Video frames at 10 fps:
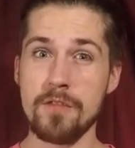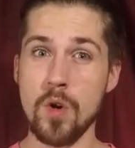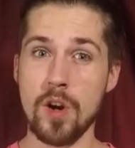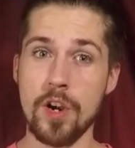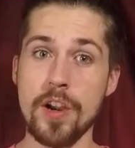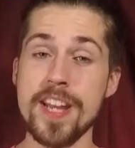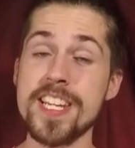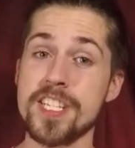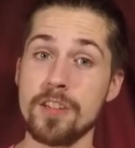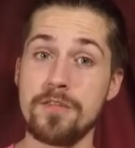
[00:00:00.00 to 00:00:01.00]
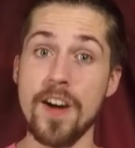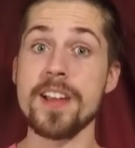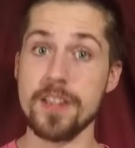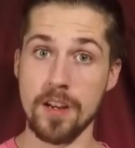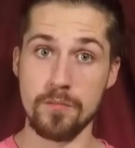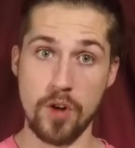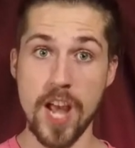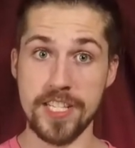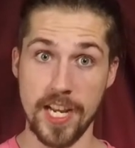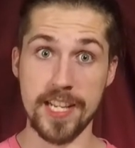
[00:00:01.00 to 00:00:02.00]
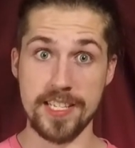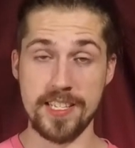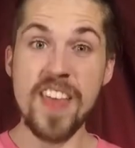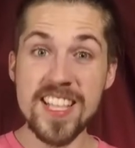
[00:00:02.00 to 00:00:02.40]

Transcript: for her initial funding project.